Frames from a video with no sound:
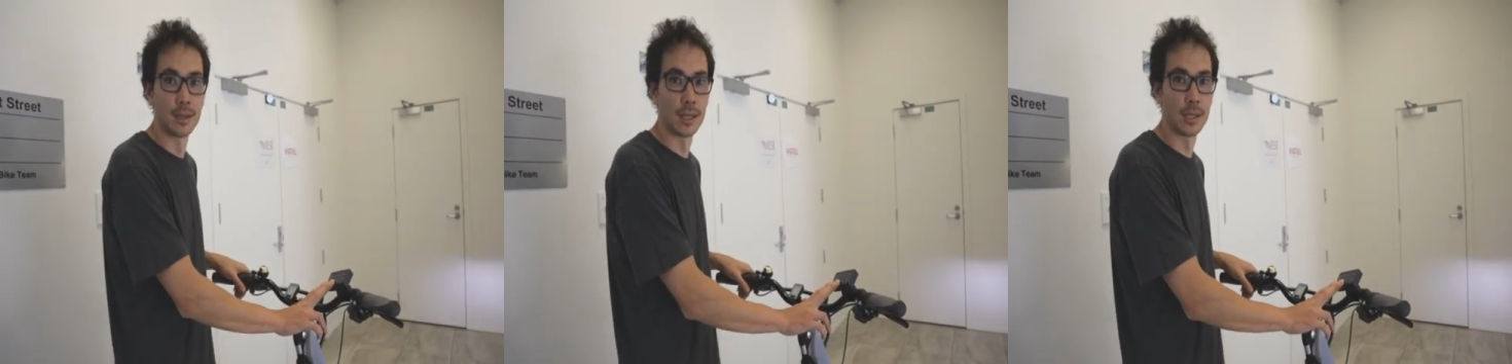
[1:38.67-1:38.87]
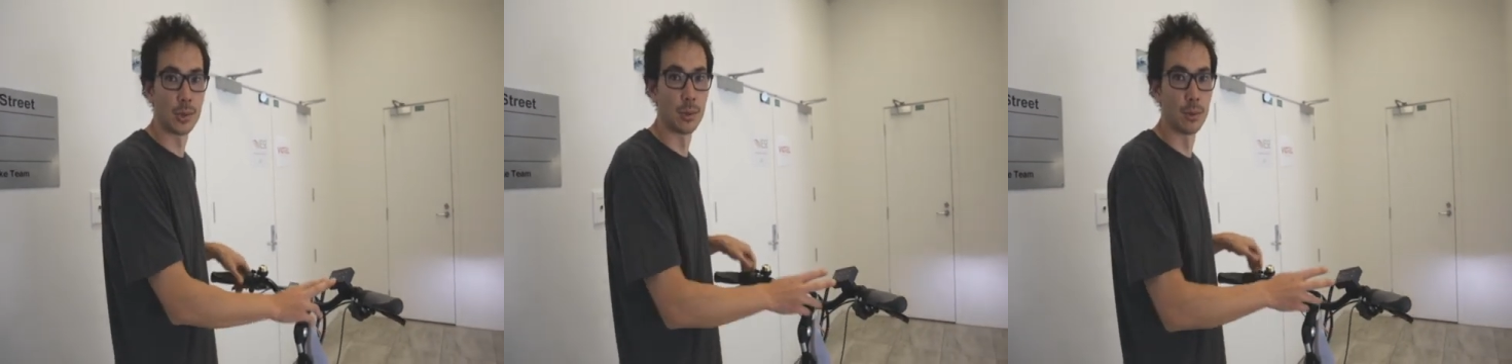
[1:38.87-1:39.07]

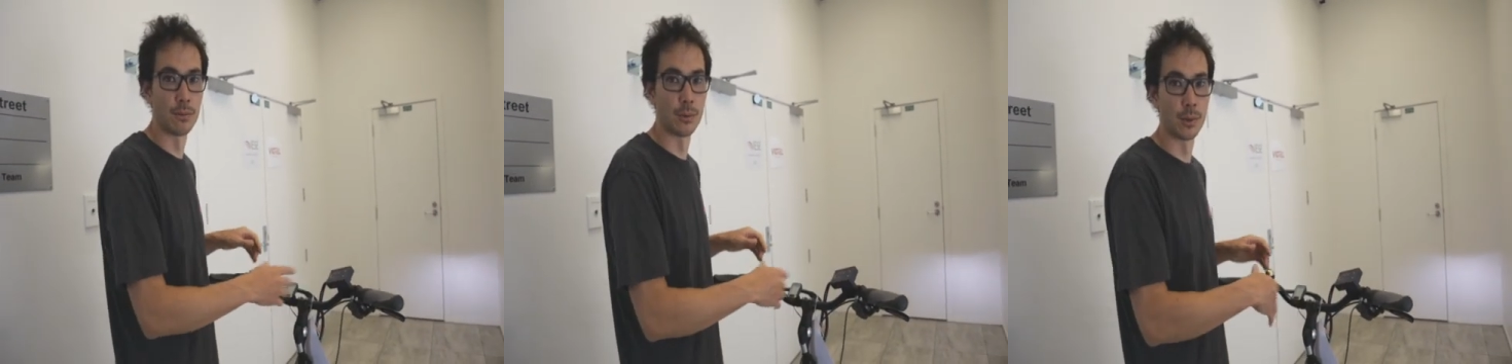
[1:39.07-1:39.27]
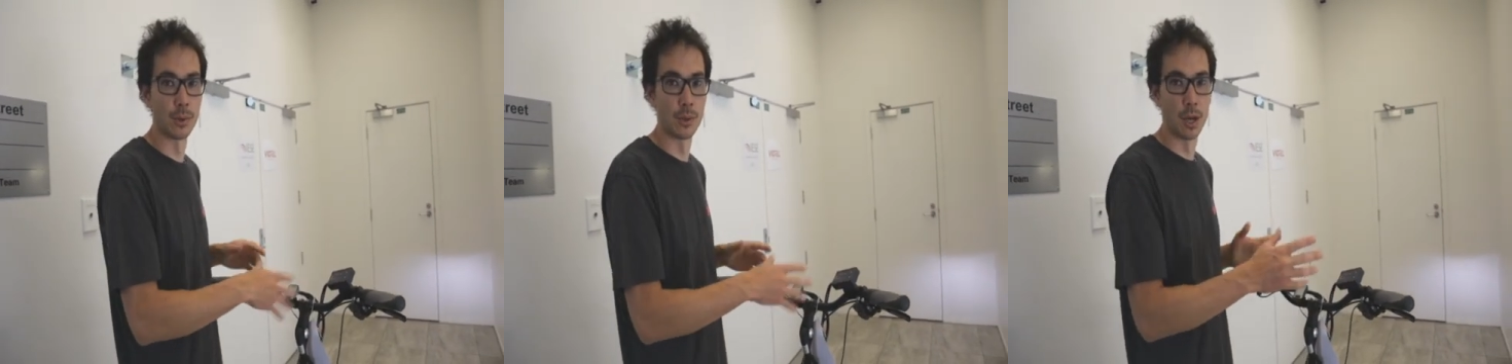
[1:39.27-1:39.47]
That's good
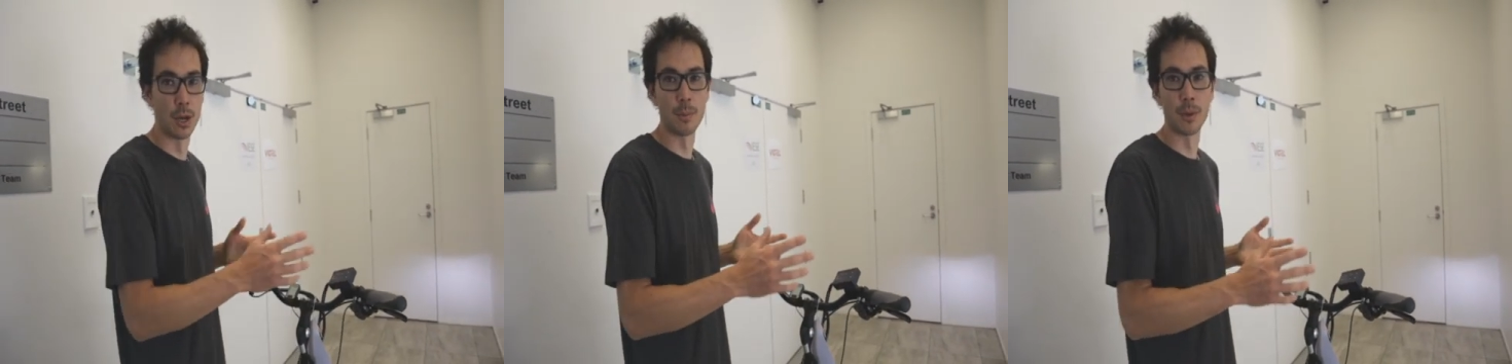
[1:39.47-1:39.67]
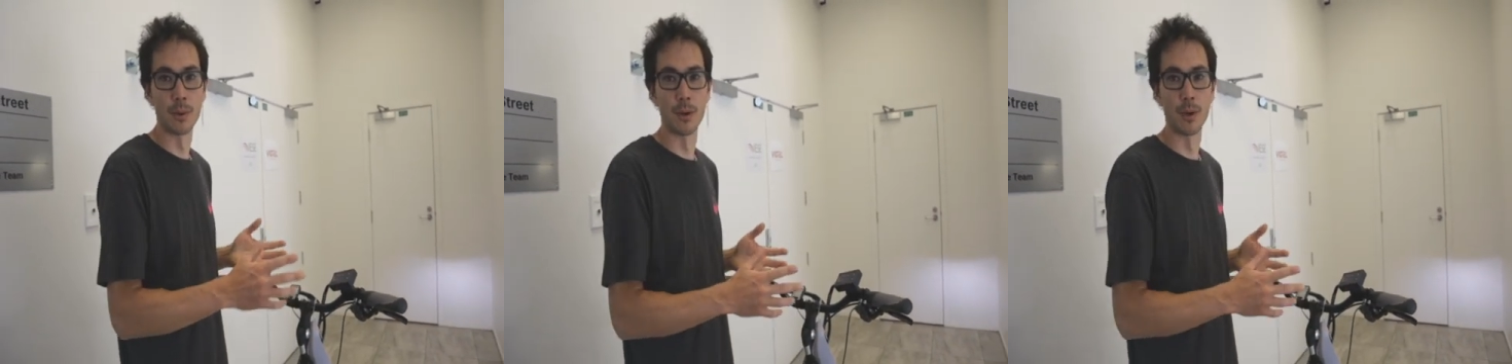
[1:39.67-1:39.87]
for
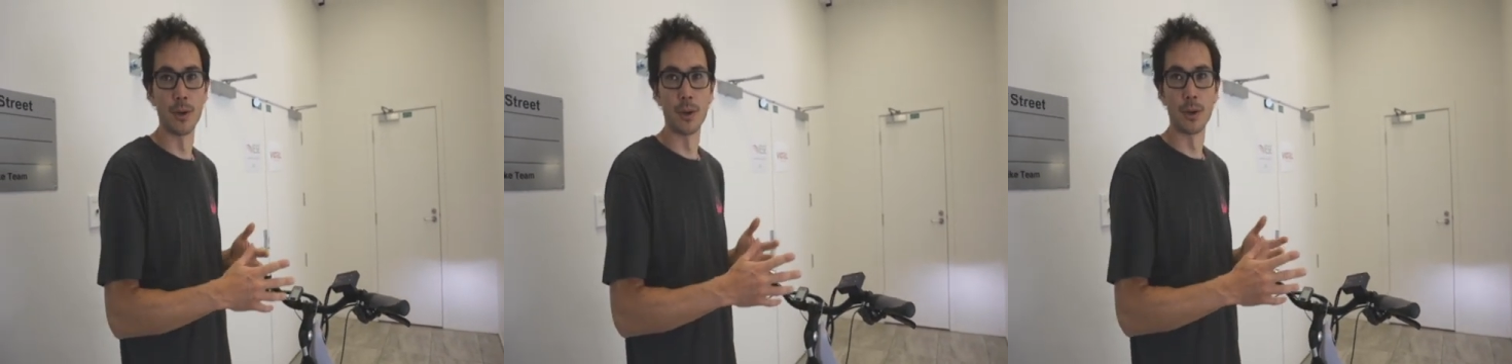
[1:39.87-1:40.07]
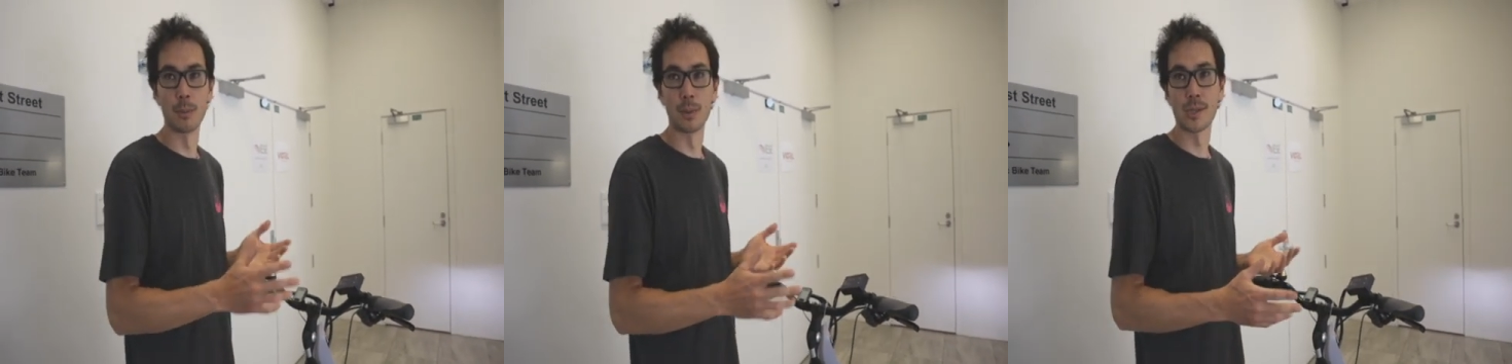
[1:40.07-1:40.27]
open
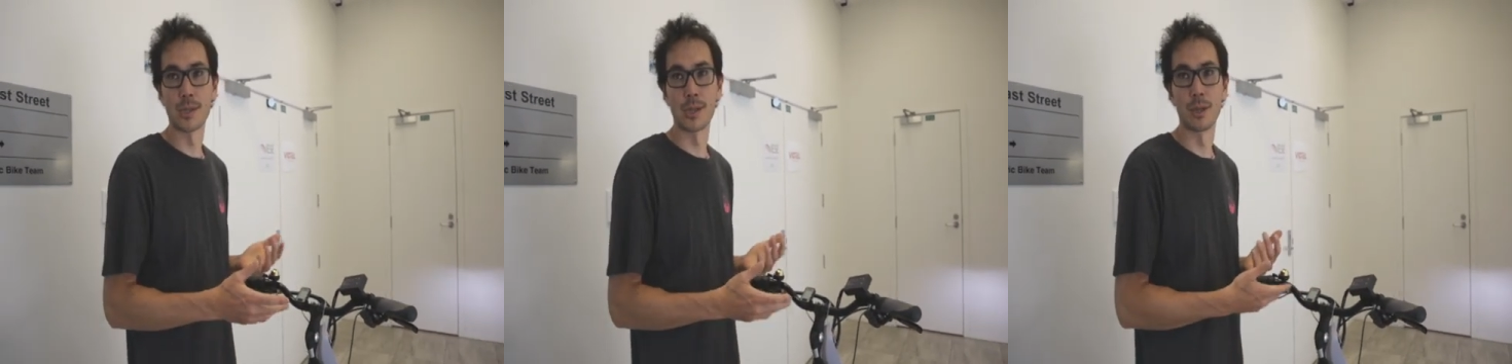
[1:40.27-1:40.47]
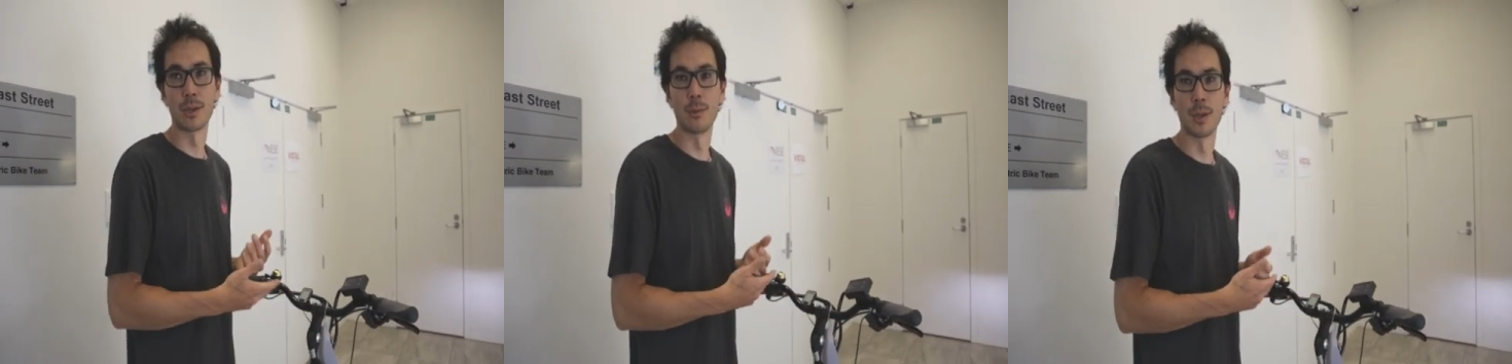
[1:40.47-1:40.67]
road, open
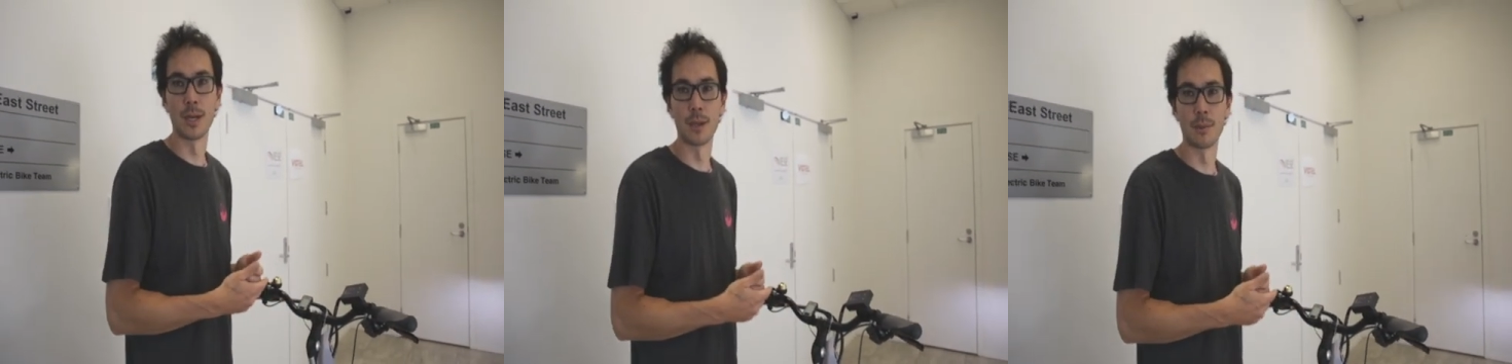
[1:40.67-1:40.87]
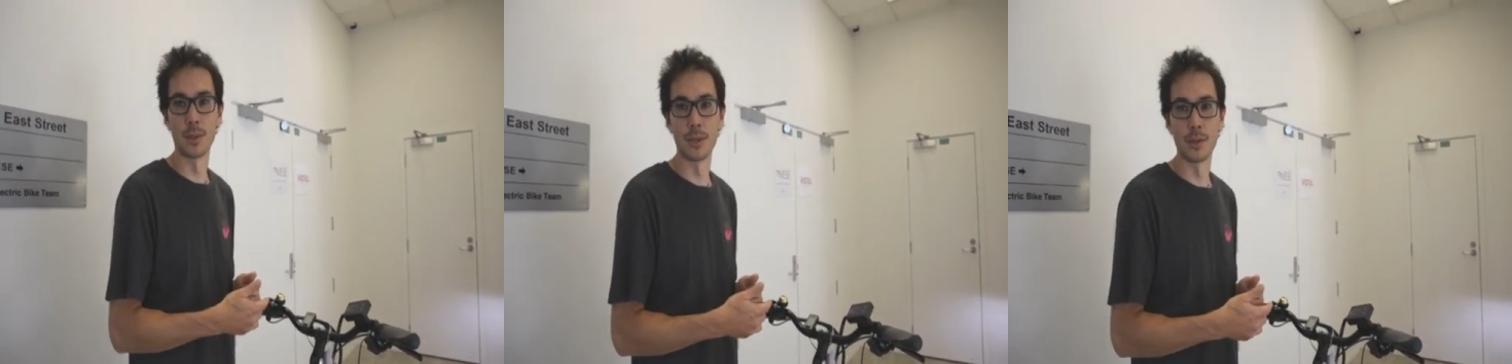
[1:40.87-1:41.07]

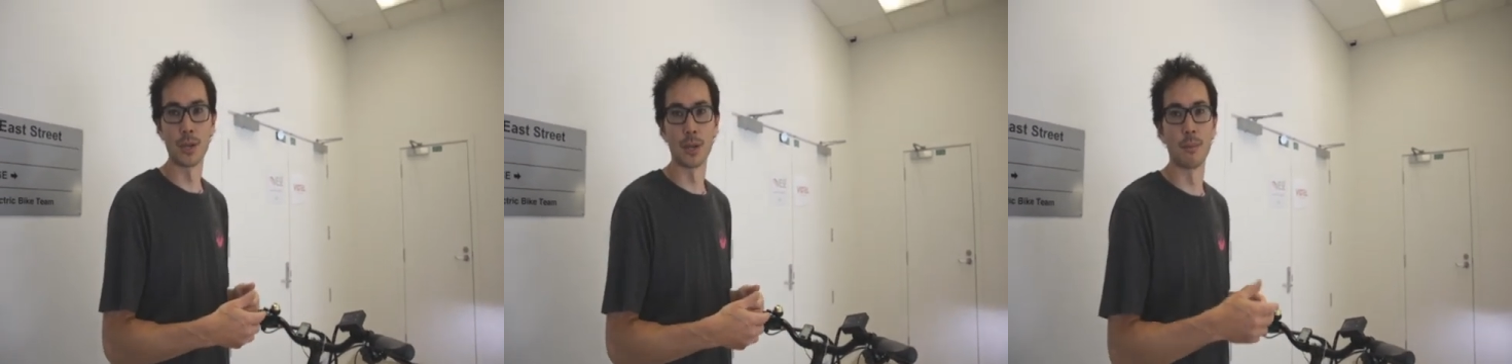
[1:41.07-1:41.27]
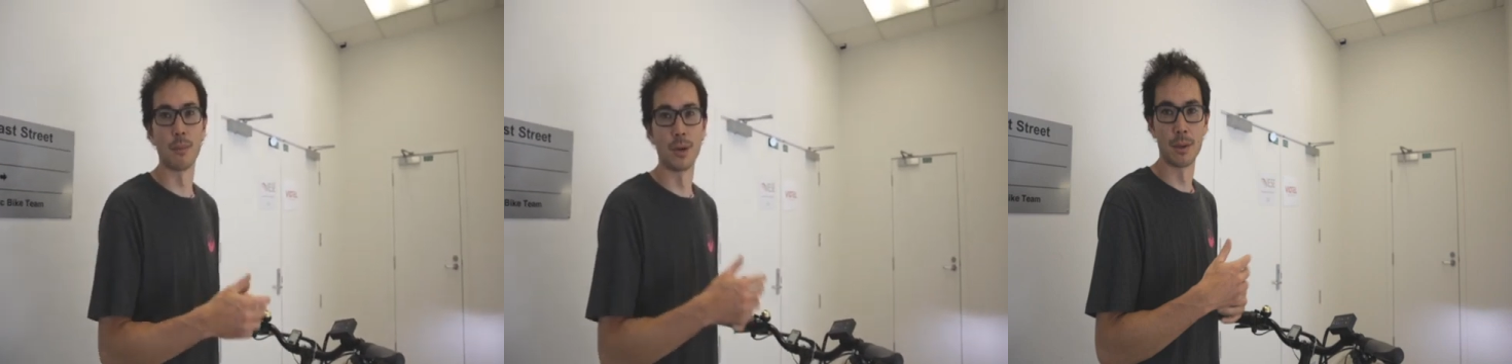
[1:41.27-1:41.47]
cycleway, where you
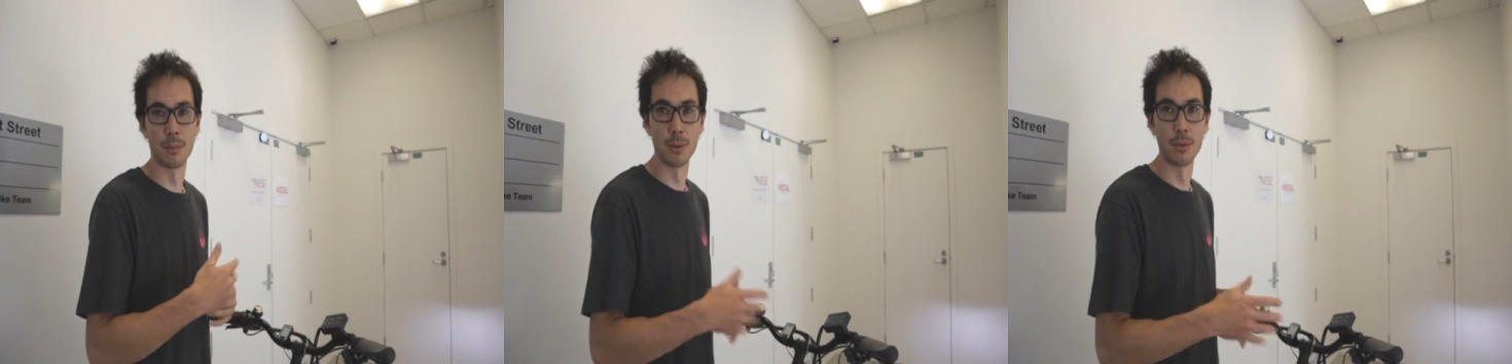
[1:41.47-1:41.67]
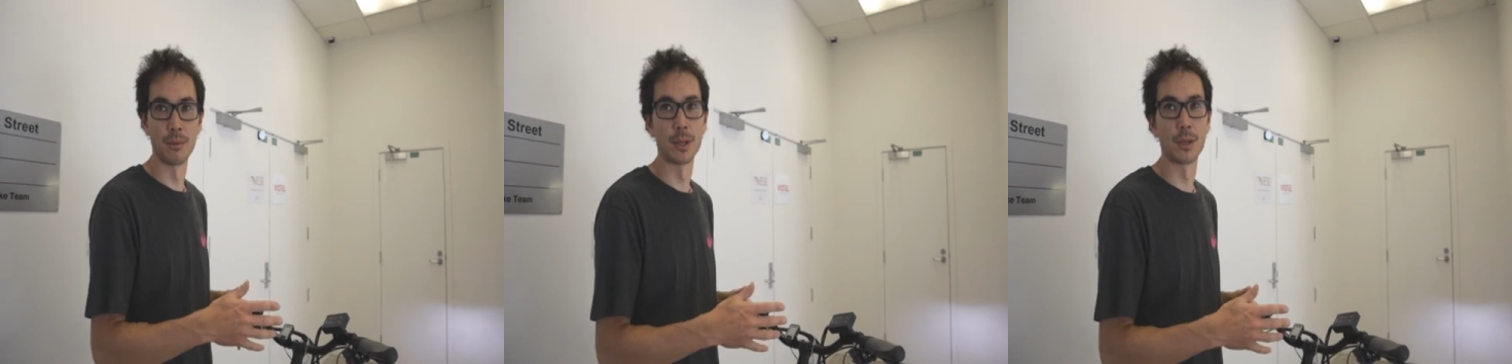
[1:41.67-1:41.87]
don't
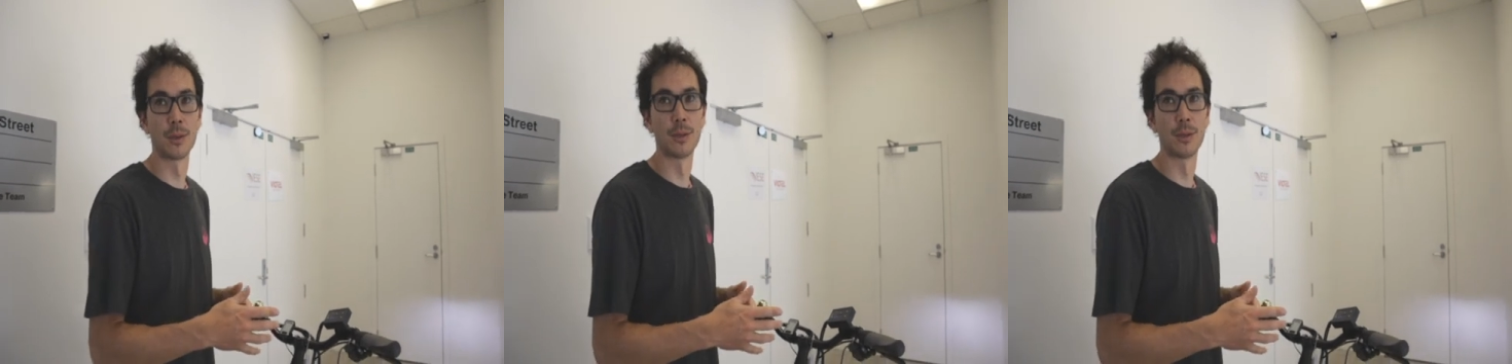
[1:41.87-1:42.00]
mind moving